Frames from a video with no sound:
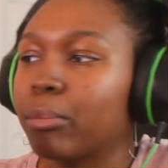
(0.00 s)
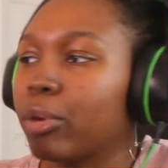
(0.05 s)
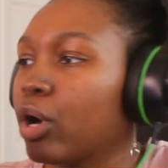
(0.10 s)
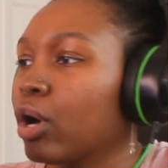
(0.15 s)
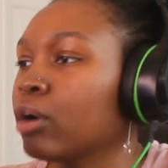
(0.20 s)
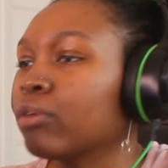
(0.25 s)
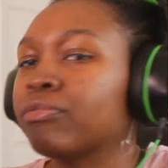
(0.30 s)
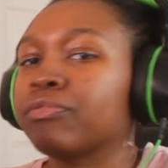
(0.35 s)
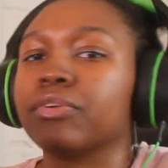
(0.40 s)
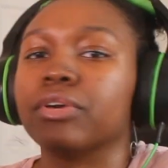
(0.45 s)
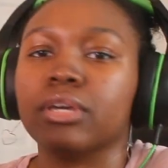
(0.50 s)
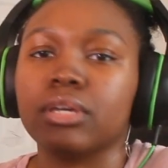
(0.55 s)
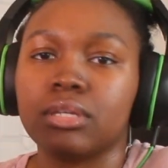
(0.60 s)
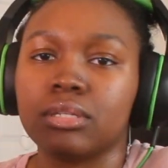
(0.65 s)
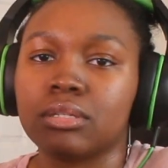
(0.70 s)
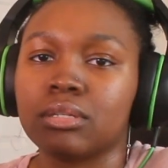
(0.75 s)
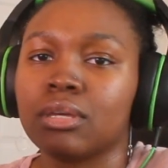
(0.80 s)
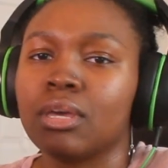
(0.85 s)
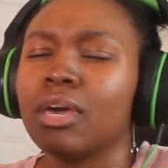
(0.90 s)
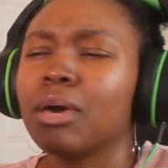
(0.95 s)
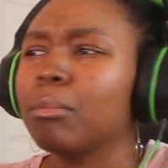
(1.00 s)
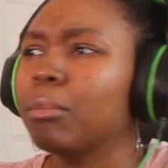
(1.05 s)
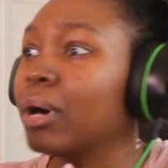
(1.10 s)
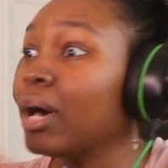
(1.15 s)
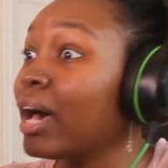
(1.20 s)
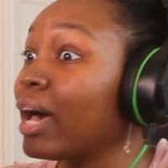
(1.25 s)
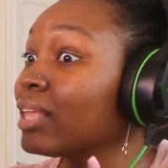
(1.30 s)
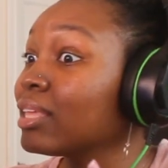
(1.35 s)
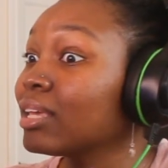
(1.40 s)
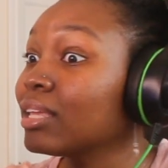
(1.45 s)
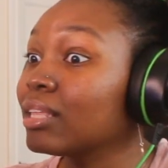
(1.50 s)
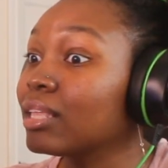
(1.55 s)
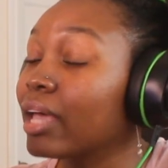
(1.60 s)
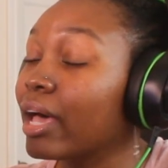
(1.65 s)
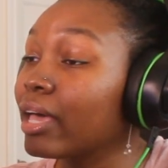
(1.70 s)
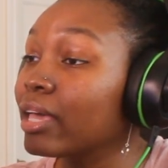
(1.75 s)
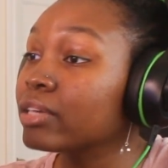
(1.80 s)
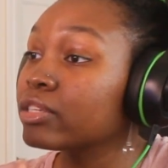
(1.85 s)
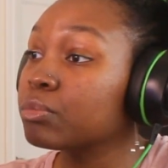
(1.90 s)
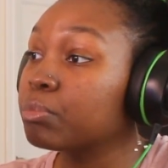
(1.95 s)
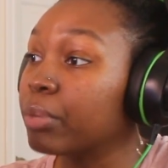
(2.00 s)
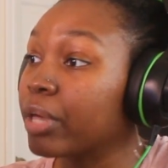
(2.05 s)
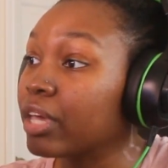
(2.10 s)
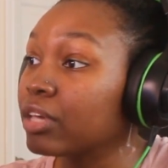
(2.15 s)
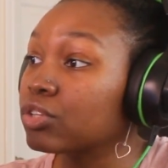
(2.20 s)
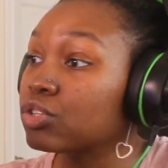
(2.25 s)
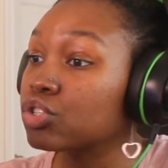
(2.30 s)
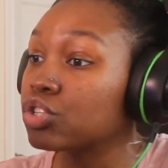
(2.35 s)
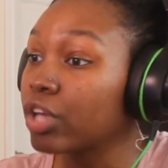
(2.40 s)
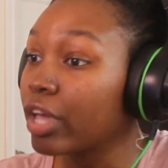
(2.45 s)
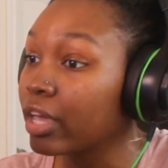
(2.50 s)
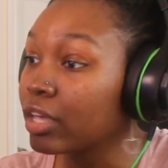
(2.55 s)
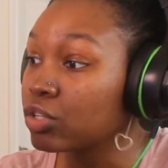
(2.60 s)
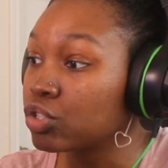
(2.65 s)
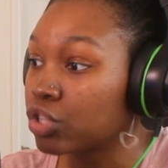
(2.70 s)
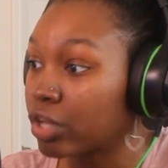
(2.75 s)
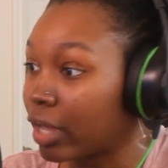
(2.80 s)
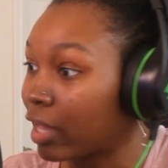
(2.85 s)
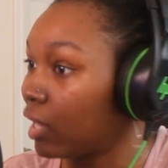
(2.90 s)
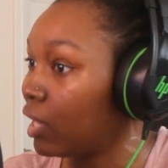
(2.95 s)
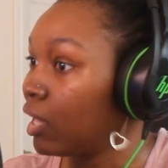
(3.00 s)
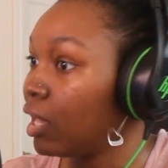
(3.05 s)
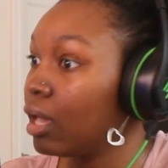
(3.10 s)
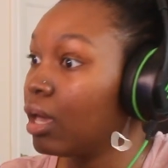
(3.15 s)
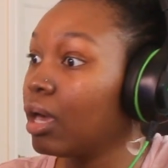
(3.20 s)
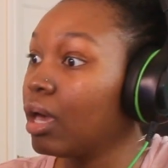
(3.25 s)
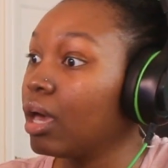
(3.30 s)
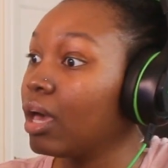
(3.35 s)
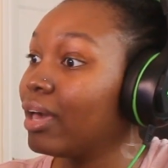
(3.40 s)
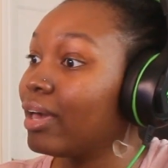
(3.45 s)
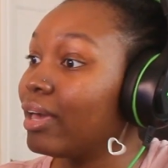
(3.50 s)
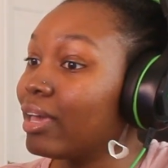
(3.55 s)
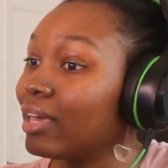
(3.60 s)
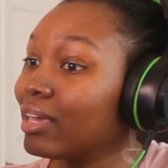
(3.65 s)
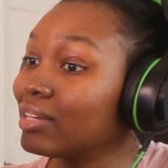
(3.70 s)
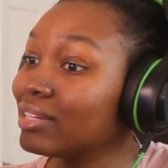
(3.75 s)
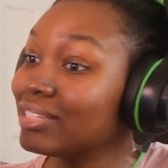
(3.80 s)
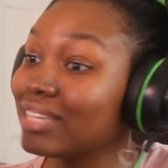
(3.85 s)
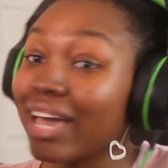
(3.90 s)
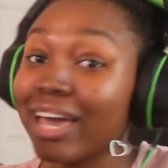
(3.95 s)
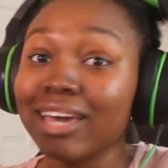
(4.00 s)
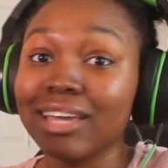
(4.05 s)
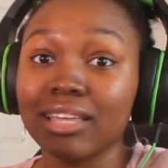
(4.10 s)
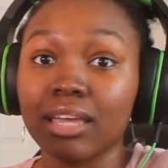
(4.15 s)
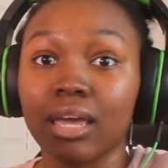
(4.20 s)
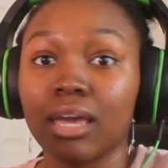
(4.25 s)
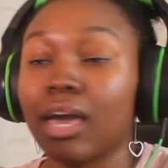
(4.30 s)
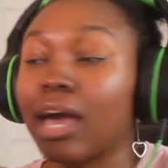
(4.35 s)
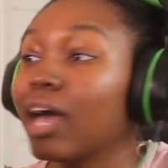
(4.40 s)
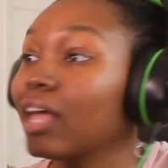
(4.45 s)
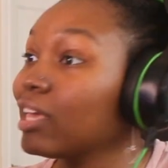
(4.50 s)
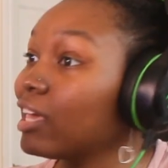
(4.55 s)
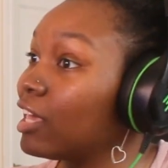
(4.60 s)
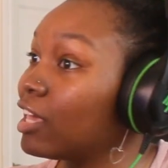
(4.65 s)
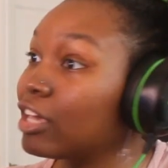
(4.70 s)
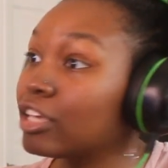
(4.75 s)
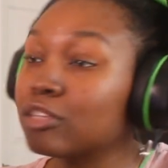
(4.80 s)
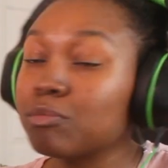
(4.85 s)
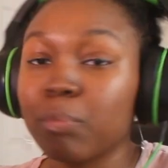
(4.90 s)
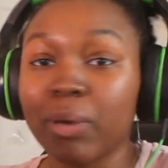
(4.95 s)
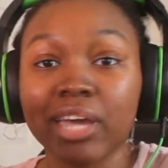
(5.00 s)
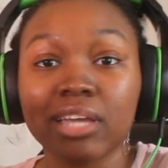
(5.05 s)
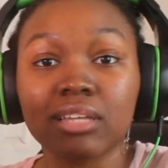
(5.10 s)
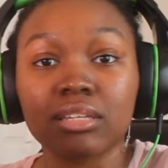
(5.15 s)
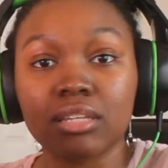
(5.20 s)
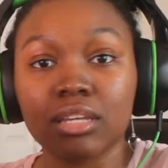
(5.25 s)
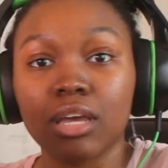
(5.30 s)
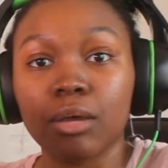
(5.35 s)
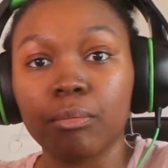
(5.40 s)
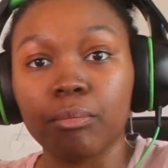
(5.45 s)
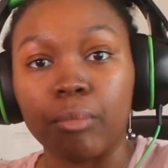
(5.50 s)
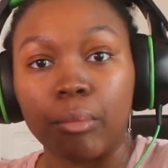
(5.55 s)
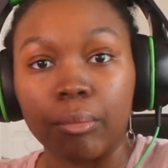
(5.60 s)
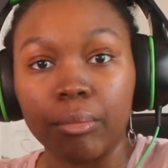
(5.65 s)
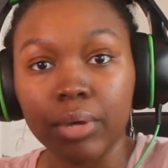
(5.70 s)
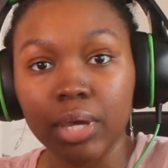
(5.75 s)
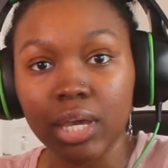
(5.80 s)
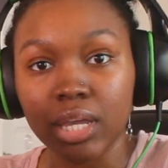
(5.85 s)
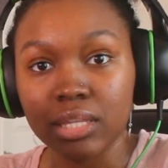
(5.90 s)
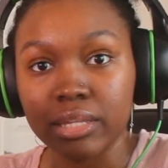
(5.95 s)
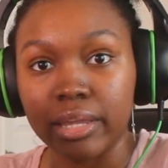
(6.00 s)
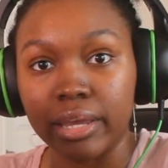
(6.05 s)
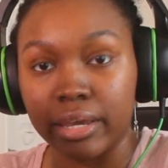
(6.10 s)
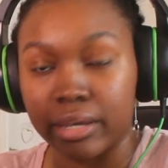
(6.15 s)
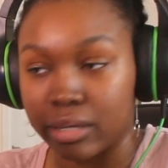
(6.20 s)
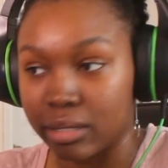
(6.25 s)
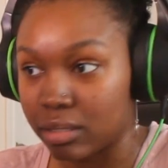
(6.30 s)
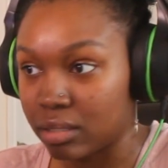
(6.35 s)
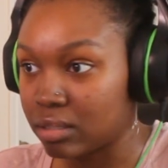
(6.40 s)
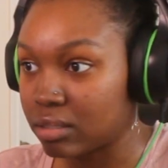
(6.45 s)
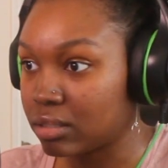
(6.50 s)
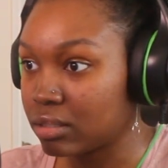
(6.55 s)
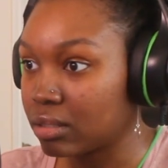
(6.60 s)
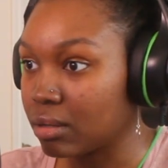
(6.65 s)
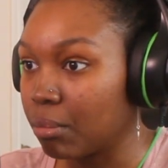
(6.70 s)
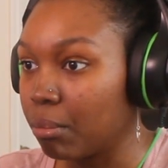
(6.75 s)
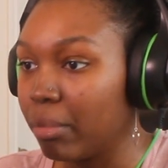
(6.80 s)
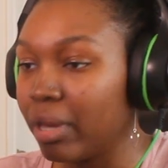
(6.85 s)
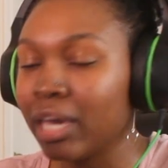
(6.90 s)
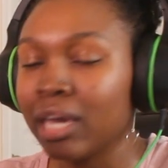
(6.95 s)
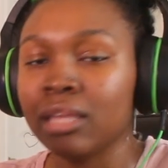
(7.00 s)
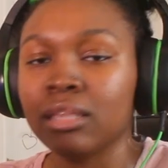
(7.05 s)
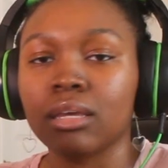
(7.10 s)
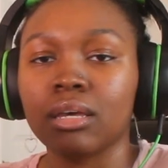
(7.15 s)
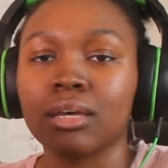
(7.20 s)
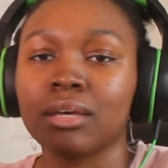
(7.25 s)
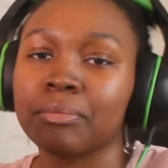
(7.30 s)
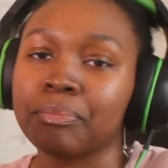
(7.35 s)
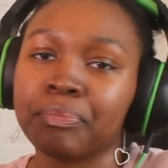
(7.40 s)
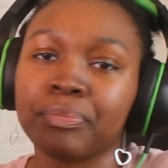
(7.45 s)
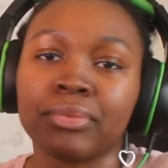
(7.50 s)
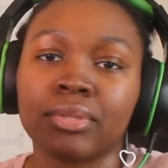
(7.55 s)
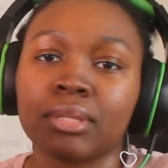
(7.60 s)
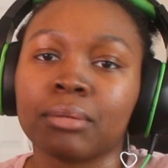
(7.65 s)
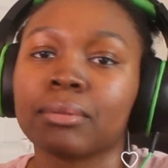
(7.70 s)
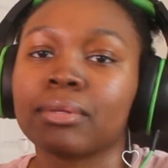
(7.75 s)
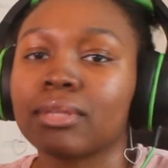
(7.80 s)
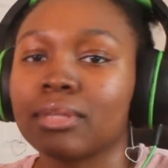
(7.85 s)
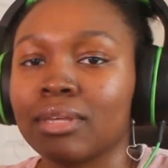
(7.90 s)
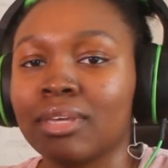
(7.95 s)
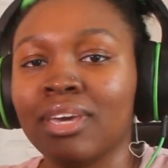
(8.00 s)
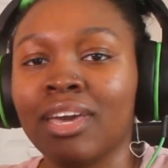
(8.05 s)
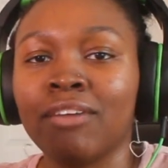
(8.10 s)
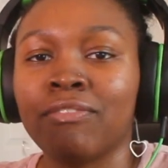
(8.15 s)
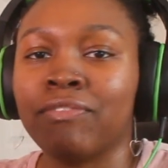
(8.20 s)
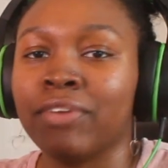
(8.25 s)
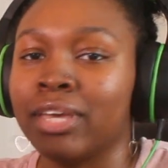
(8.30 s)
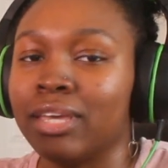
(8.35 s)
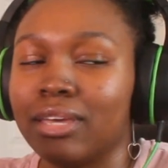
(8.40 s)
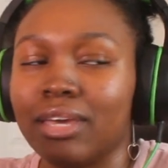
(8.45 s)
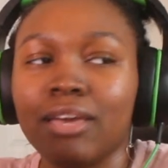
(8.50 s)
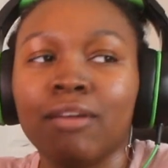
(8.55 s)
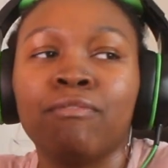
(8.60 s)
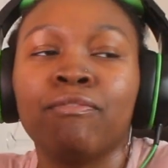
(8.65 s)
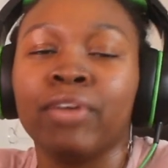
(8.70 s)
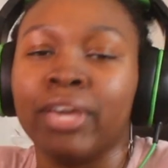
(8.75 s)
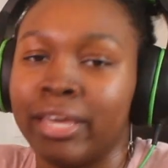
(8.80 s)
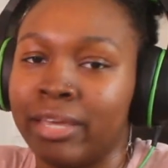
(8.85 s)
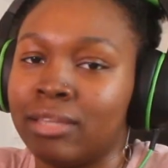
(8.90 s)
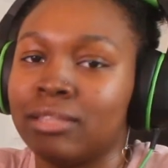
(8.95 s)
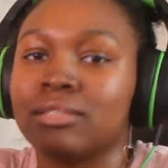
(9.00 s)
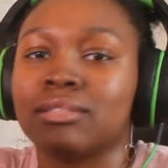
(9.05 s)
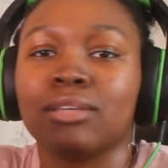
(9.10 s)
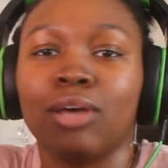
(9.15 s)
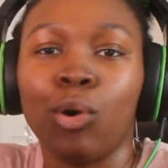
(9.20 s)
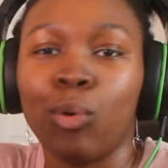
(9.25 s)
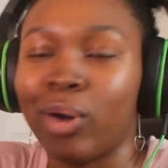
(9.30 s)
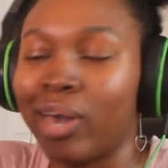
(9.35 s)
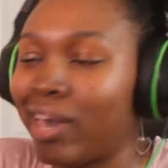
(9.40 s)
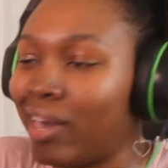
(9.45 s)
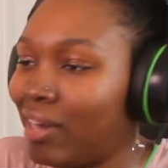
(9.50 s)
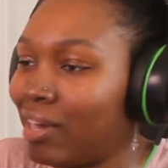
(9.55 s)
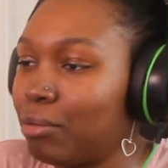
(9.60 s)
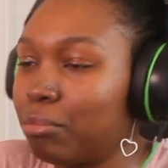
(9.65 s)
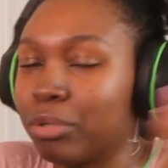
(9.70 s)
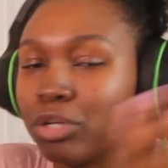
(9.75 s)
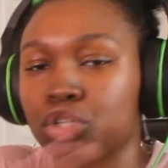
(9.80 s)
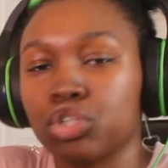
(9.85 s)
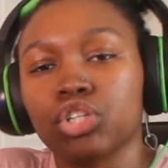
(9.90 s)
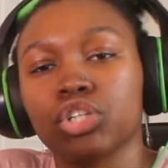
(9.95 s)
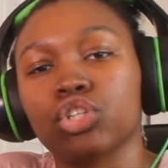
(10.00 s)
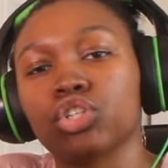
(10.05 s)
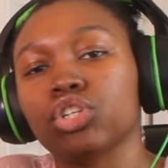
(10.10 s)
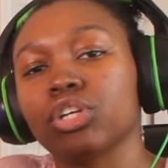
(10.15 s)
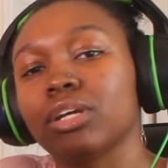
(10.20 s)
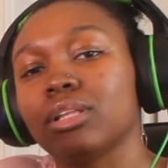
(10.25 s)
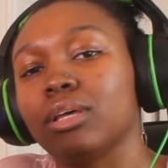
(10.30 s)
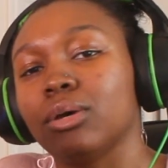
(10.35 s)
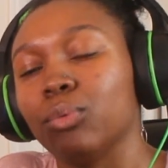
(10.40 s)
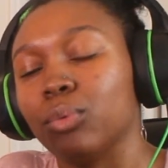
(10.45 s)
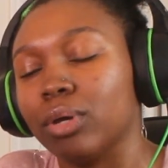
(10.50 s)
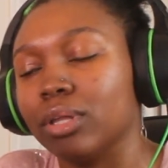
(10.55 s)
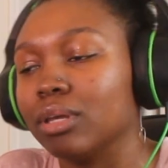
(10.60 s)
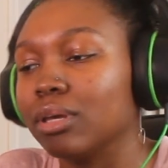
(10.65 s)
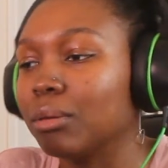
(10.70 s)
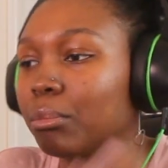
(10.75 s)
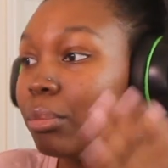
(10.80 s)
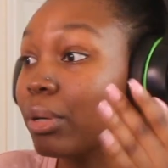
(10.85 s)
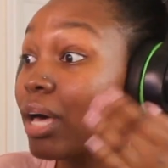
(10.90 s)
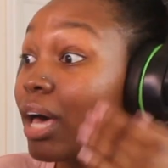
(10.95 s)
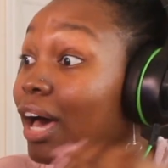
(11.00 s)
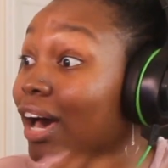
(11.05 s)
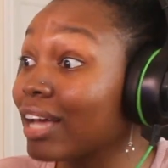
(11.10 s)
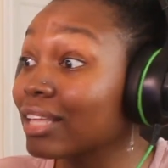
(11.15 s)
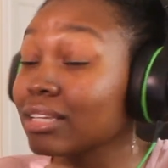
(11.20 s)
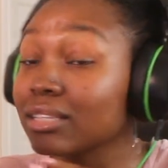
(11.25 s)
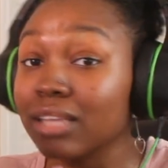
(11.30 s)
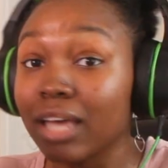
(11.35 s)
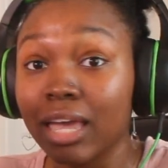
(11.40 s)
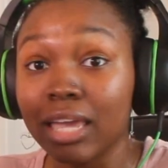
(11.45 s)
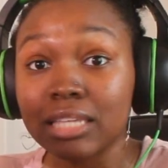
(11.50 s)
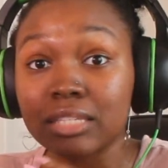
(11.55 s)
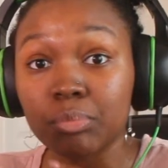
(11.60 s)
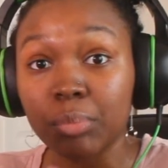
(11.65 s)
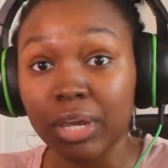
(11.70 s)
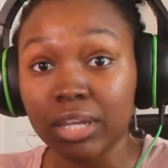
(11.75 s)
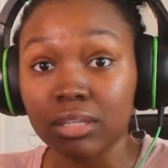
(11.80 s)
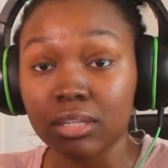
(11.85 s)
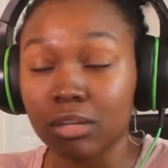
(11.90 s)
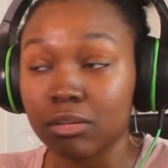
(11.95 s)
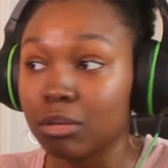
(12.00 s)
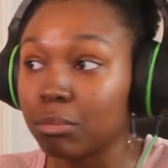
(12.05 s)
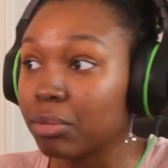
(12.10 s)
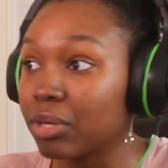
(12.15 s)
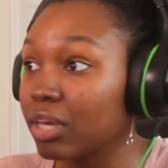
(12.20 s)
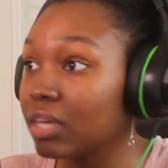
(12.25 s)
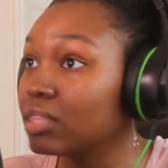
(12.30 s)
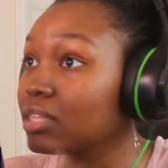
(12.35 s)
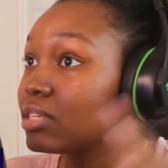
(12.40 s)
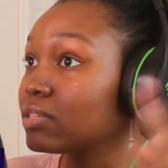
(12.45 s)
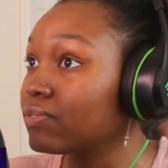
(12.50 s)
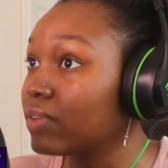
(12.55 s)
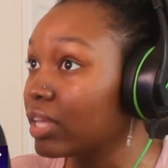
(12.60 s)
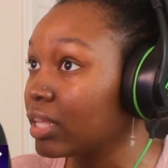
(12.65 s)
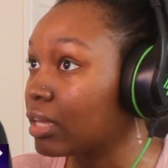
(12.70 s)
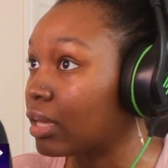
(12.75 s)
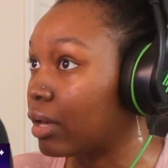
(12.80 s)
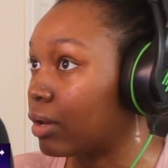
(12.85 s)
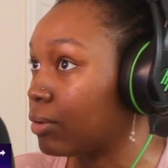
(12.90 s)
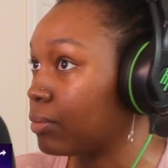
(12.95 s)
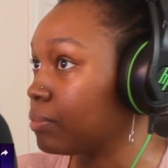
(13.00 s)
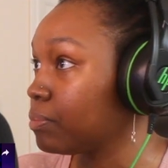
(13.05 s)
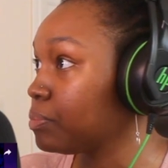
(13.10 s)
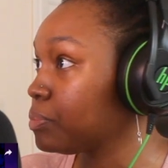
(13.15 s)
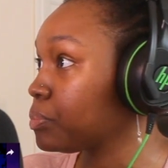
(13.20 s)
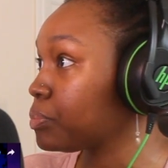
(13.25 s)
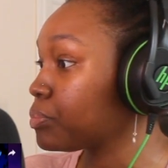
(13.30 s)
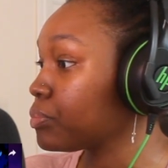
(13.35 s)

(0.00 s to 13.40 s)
Perfect. But I did not expect CHAEYOUNG and Day Day. I didn't expect them in this. Mina, if it's okay, but she chilling with it. But I did not expect them to be in this video.